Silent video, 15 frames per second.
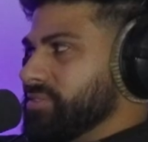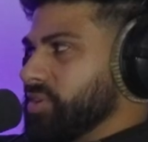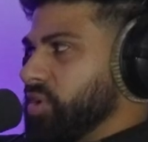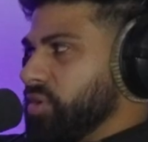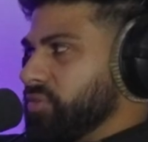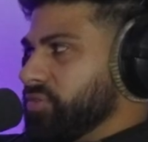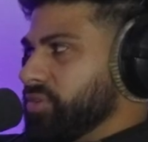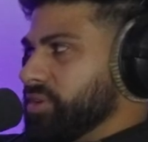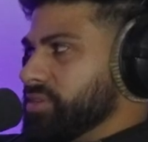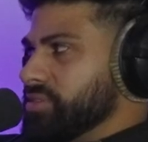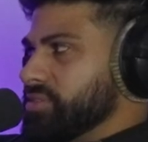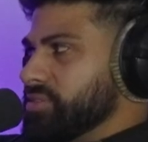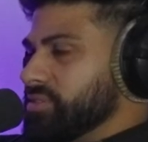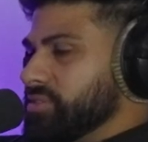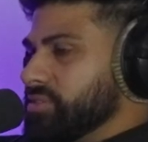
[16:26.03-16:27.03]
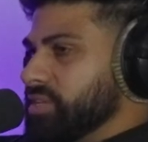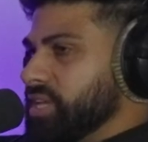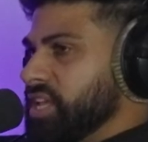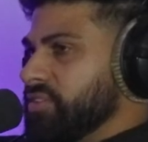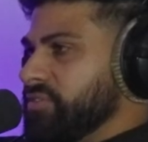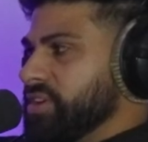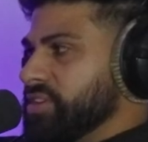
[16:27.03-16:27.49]
conference.
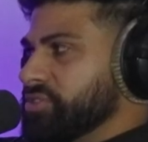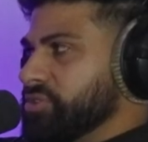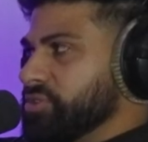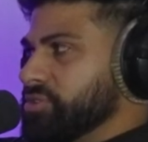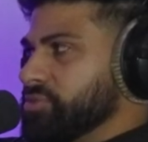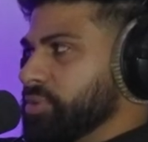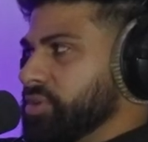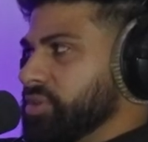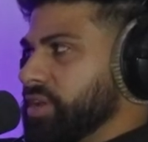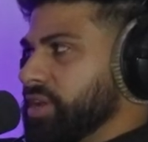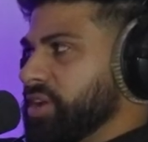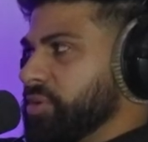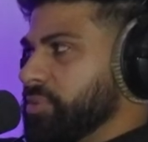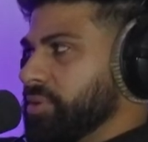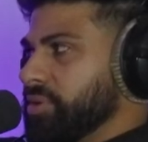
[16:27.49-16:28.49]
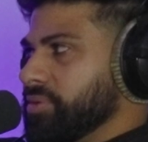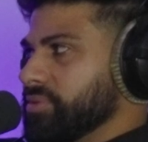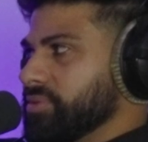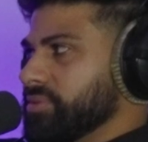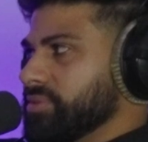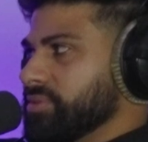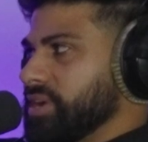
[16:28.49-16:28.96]
Investors, what do they care about?
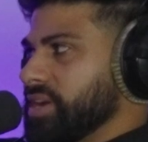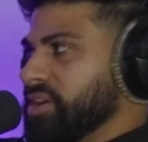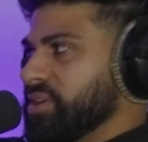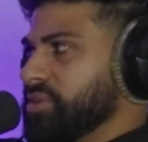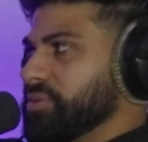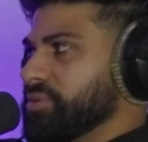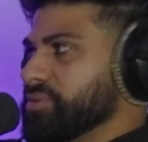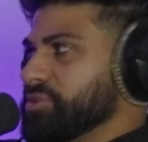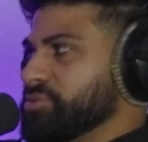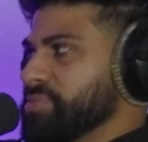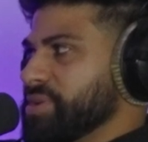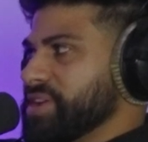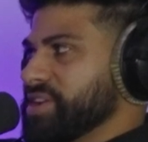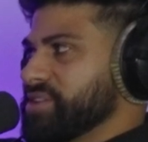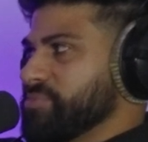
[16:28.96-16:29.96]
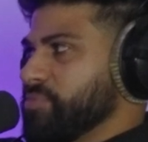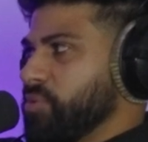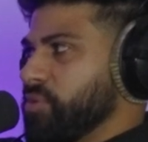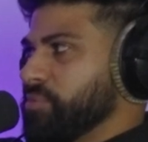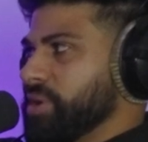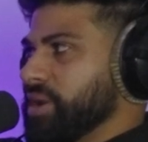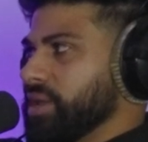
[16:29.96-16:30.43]
How to make
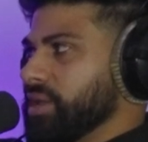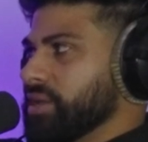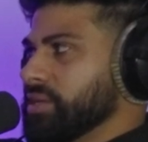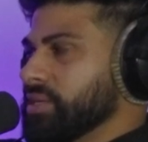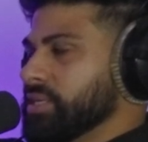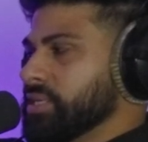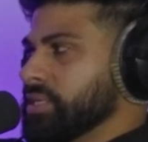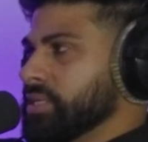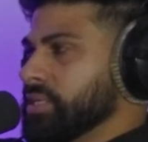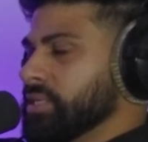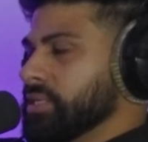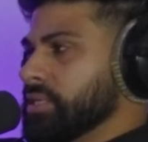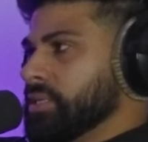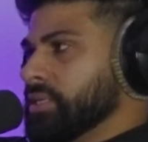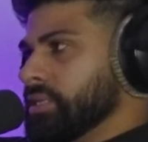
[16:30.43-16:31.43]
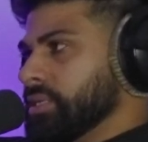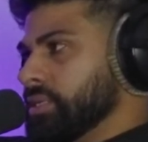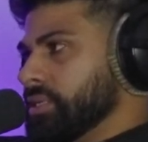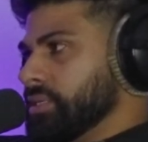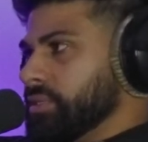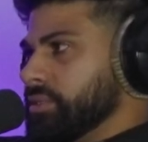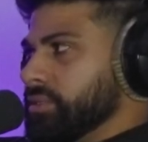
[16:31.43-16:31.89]
more money.
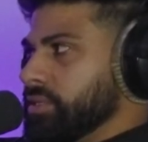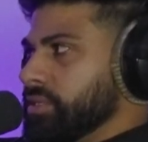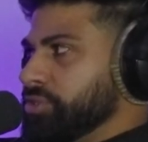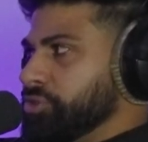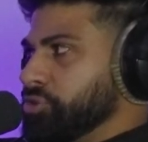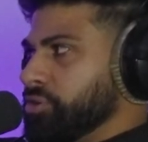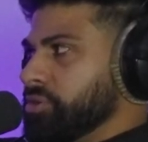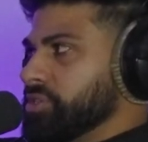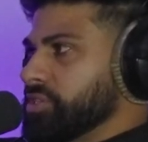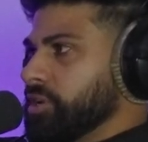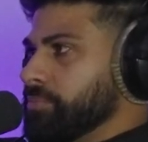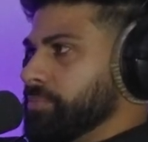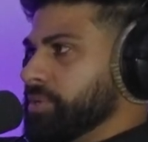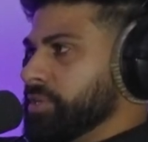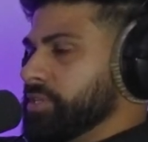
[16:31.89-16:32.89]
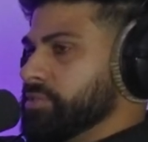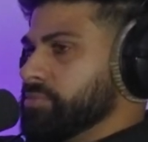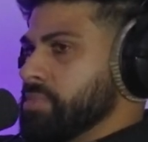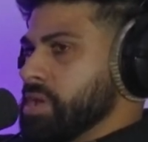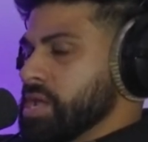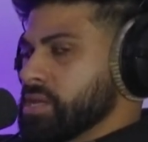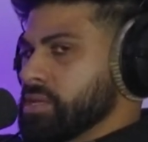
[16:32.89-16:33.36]
Insurance companies
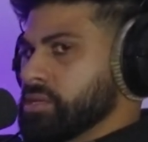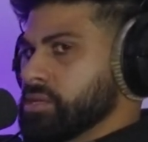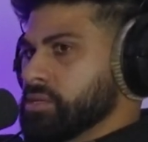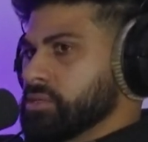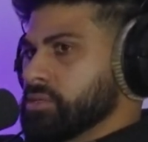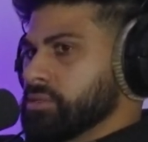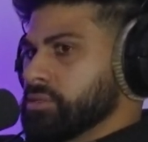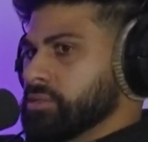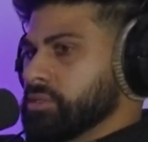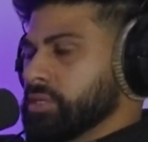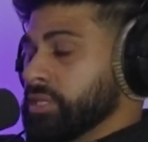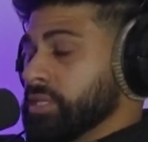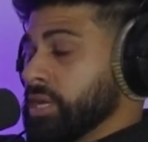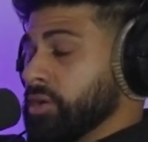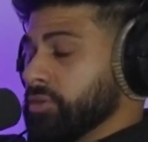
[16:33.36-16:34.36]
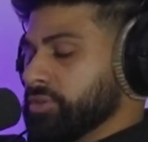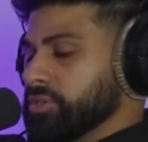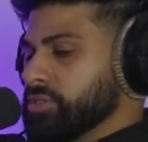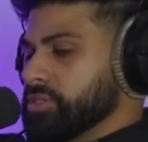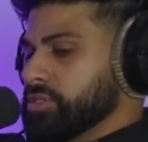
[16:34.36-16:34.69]
make in the health